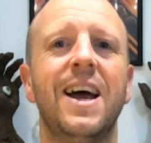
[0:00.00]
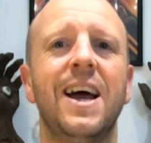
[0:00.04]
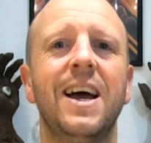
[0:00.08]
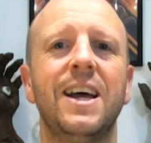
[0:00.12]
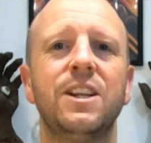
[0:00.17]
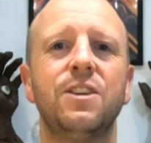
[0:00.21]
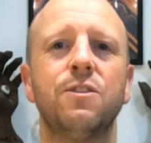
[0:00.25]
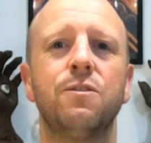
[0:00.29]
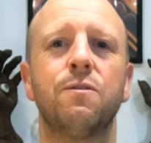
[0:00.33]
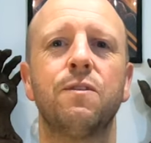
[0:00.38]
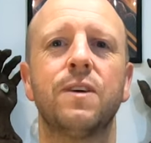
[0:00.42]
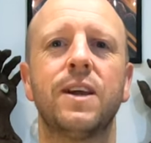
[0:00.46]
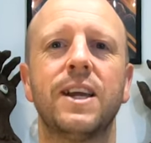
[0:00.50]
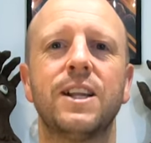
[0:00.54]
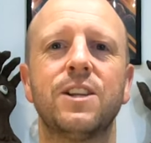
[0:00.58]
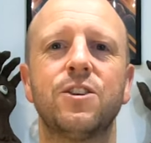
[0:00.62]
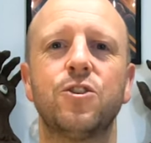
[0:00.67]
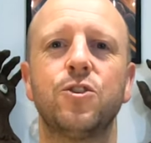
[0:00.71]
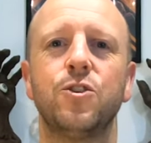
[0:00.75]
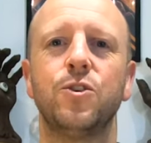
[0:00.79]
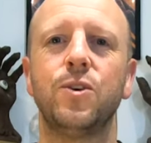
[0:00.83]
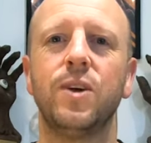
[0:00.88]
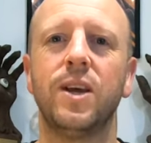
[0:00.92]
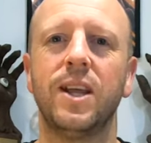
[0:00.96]
And don't forget
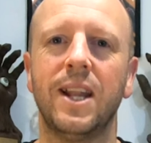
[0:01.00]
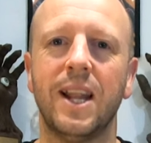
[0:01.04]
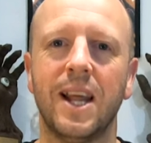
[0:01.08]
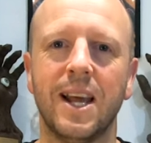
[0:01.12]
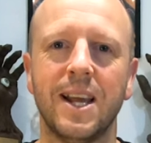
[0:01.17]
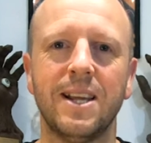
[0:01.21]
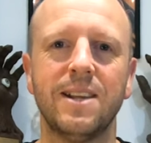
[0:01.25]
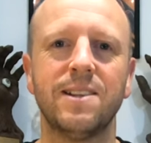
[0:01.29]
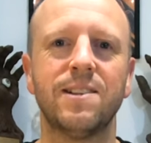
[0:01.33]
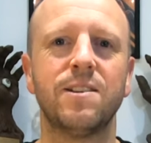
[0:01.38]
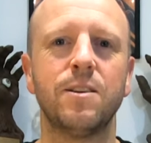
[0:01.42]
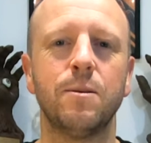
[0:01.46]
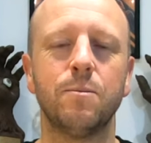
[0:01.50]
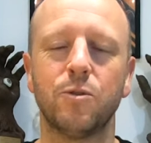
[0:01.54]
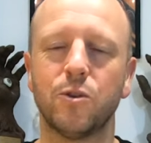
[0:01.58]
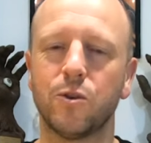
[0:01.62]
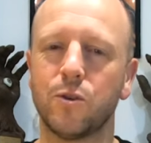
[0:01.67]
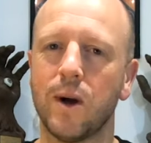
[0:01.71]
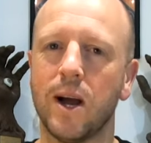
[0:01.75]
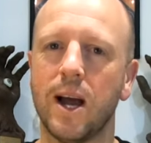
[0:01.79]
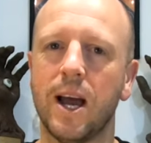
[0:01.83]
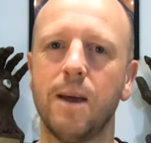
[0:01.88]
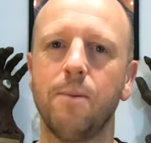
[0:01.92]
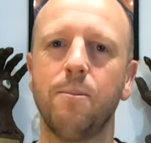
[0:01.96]
to like,
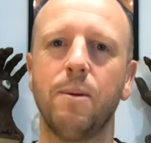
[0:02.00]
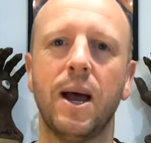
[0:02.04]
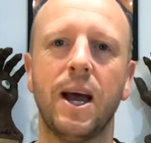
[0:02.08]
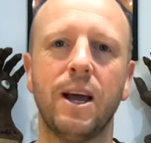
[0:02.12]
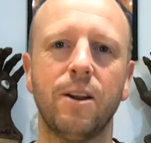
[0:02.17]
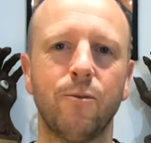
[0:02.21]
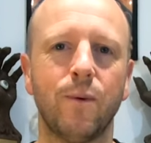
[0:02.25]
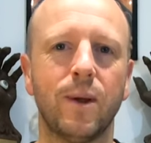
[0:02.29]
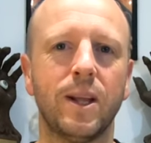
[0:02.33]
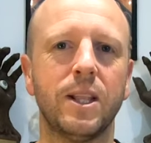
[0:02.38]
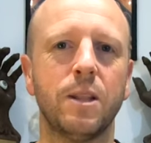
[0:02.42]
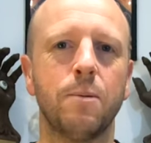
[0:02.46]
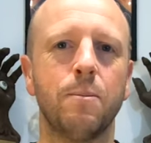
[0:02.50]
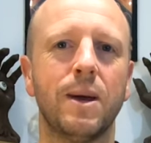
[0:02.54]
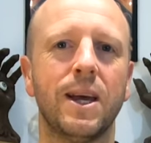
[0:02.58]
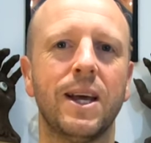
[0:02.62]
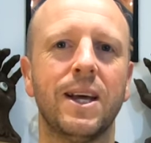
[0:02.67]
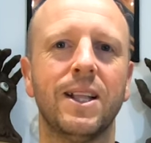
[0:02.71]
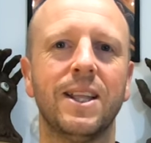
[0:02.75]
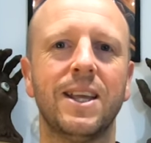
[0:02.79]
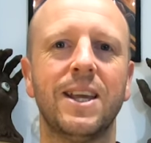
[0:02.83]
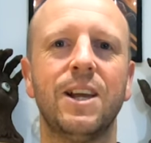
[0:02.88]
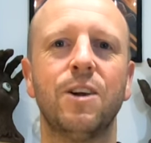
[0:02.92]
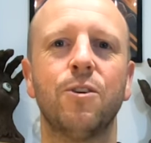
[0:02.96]
subscribe, and ring the
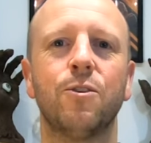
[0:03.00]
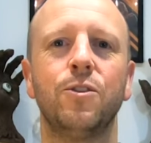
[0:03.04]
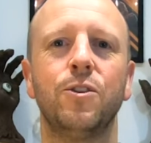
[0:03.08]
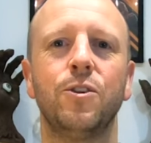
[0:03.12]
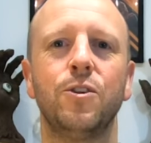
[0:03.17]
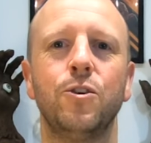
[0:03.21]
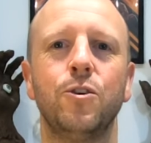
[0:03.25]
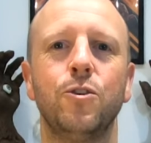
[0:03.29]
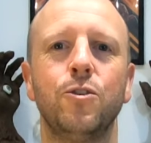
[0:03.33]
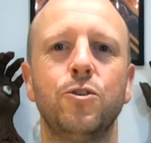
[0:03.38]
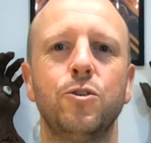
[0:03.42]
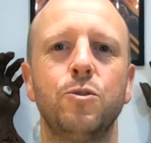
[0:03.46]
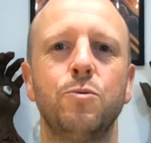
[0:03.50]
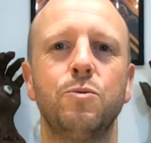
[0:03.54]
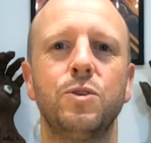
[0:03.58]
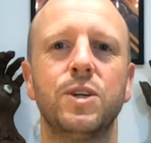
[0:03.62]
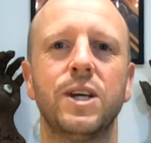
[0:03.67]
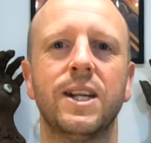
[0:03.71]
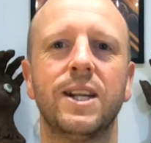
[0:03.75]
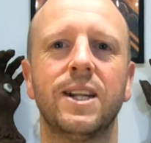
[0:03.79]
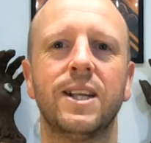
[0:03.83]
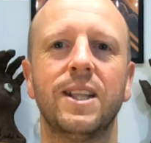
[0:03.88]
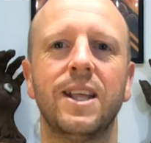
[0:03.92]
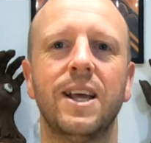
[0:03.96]
bell here on the YouTube
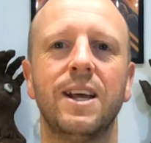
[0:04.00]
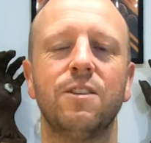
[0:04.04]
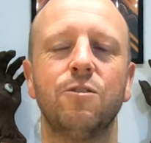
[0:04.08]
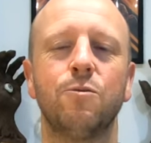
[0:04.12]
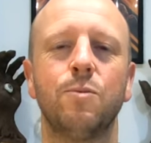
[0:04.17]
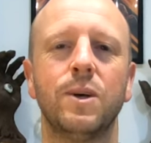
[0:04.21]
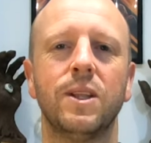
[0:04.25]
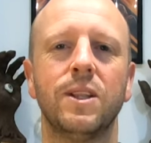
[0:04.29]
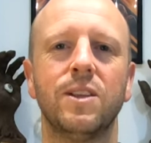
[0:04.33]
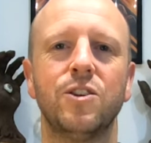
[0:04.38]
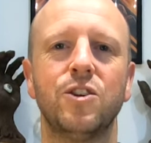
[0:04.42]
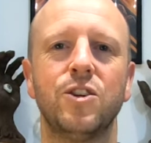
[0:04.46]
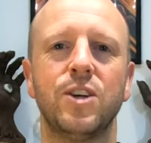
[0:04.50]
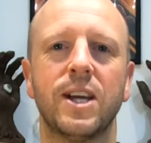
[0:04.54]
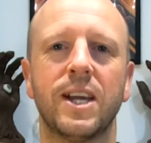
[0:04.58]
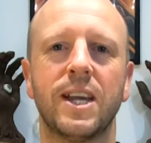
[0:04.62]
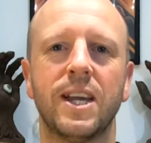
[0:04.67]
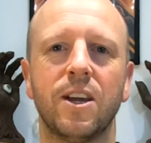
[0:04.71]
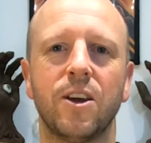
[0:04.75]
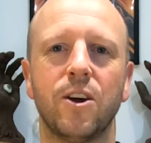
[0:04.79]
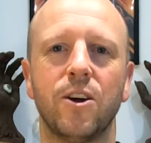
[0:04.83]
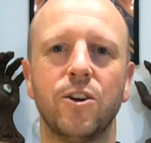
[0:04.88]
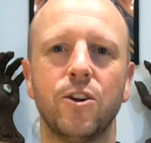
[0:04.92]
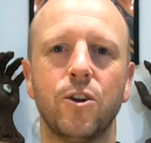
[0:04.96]
channel, as well as
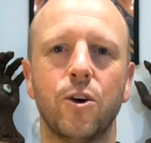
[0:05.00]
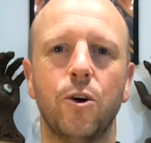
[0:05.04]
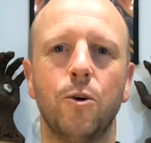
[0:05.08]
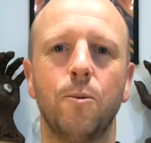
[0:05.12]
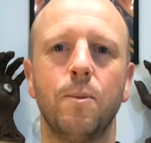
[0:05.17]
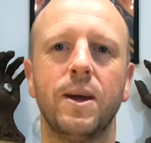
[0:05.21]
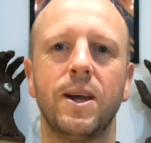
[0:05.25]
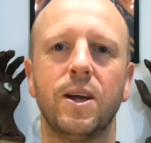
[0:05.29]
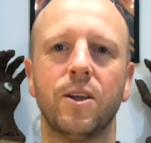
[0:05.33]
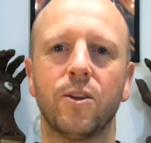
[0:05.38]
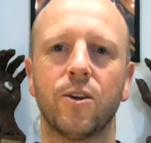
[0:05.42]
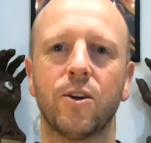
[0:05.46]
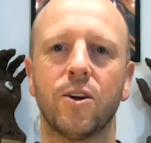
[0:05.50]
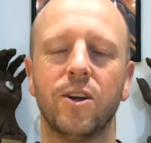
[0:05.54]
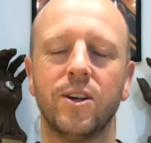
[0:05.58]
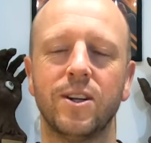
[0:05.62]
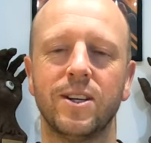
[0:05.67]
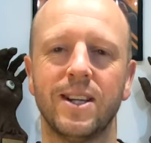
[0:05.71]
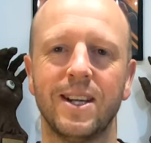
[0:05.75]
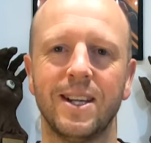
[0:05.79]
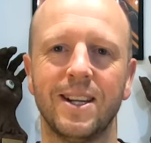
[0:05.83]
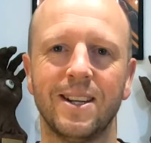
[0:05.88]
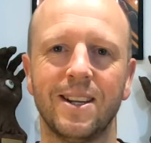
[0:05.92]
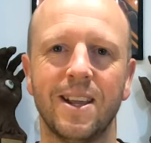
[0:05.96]
checking out all my other
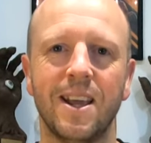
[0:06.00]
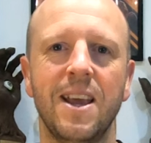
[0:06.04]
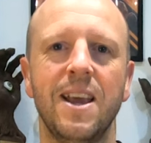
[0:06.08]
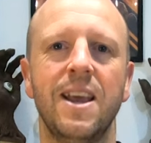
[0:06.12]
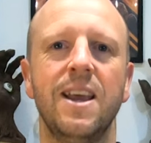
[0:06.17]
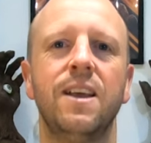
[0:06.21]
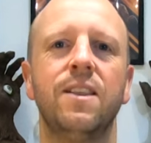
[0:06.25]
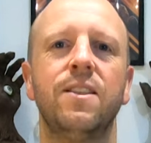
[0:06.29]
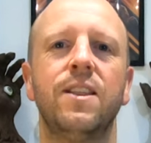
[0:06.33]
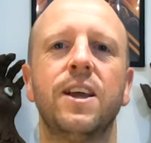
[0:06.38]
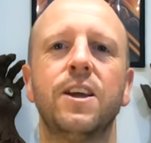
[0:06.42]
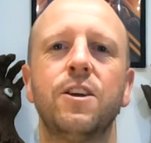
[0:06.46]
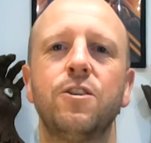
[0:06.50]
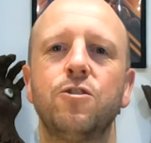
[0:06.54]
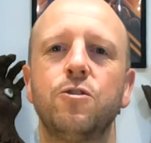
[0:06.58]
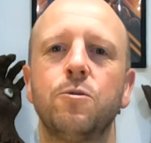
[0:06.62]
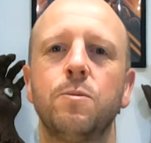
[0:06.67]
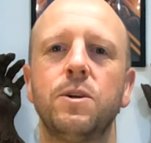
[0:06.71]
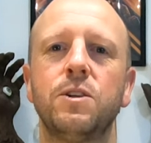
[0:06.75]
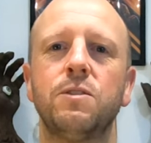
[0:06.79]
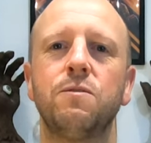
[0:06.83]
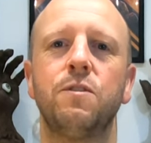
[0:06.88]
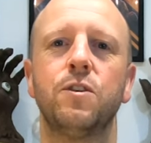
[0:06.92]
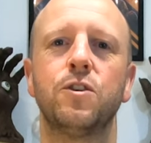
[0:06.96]
content. Thank you so
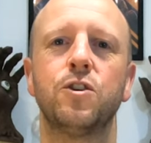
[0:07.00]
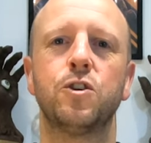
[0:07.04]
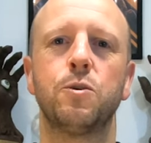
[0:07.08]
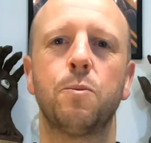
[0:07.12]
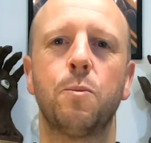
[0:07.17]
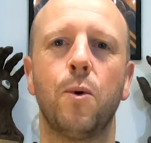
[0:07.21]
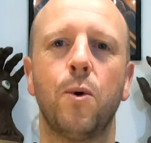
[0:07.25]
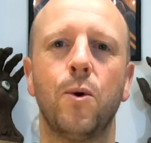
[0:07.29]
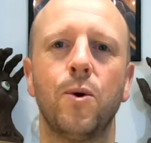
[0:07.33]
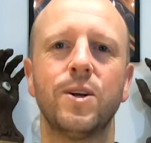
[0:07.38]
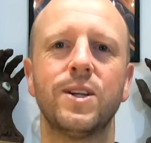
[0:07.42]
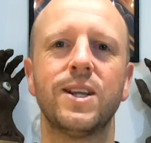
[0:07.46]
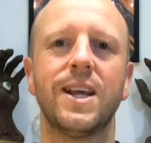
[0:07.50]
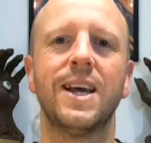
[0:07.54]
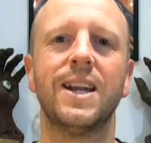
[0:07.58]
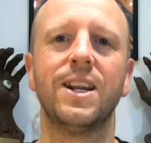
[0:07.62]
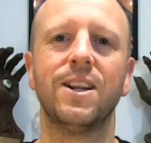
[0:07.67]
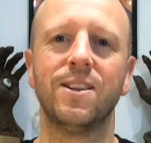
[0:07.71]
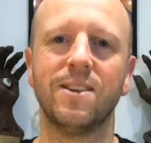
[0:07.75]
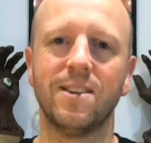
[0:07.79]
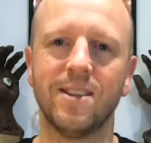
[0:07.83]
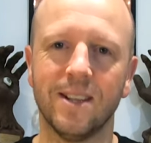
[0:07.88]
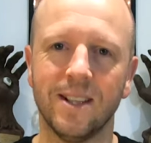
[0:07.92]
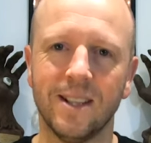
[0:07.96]
much for your support, and
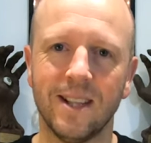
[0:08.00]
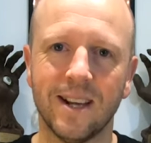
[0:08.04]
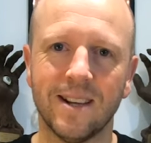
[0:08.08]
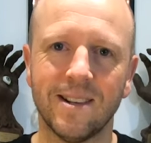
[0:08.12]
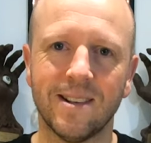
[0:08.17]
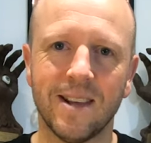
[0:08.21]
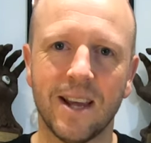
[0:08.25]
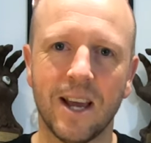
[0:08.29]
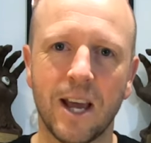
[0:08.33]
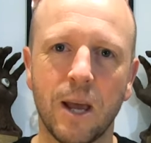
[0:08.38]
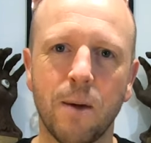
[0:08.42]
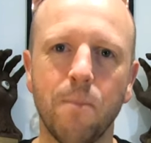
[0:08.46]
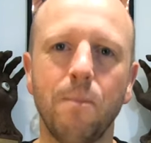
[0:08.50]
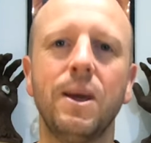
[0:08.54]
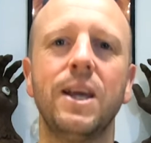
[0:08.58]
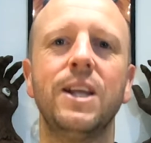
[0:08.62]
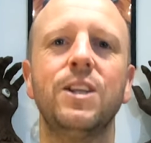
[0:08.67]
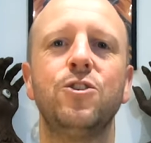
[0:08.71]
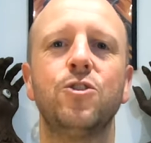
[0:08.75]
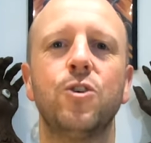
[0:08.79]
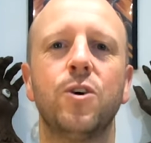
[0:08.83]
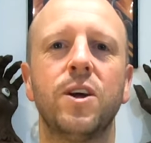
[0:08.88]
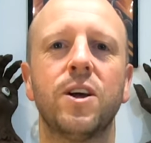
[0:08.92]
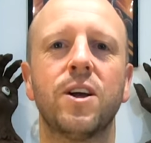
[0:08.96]
until next time,
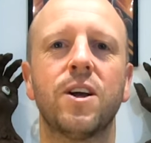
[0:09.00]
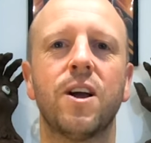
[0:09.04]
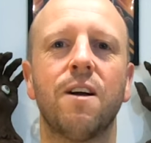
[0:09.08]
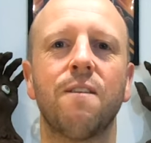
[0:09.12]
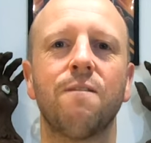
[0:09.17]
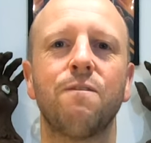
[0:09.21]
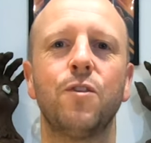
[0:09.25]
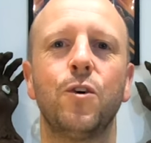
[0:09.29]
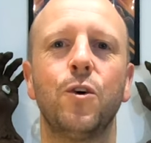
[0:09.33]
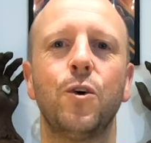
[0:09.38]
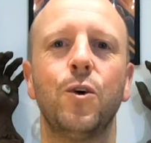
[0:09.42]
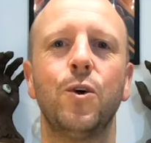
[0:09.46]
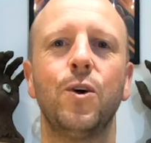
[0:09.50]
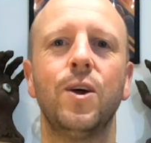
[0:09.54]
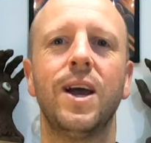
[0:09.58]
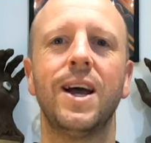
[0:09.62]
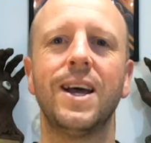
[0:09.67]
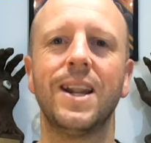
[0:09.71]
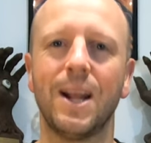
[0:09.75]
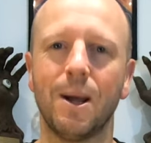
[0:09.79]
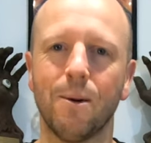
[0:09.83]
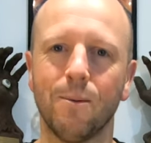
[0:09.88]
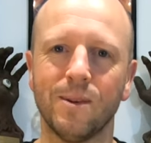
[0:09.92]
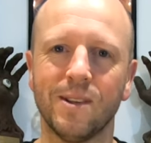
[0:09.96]
enjoy your Kung Fu,
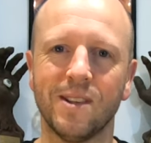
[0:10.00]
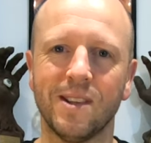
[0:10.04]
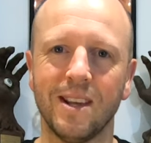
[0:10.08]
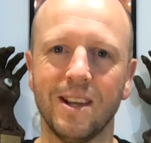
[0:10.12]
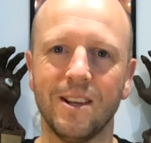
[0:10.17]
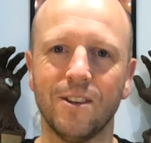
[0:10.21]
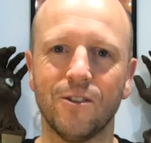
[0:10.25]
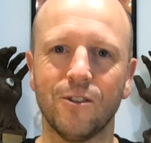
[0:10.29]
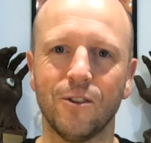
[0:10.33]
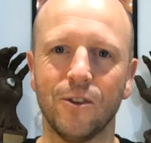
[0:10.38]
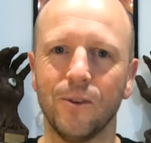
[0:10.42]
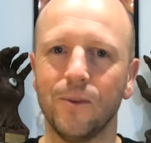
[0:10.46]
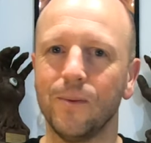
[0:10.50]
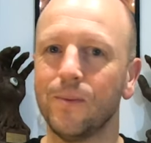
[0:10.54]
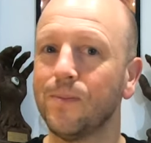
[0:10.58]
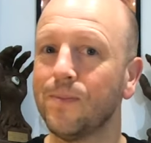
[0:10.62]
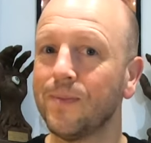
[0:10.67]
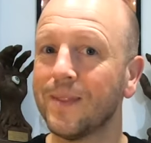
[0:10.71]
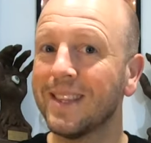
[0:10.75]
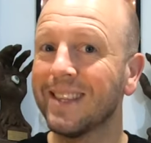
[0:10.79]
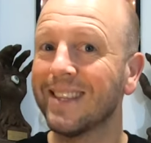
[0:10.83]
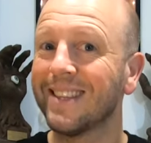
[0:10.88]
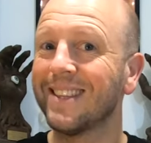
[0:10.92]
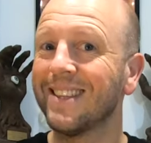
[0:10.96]
and I will see you
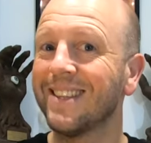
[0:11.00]
soon.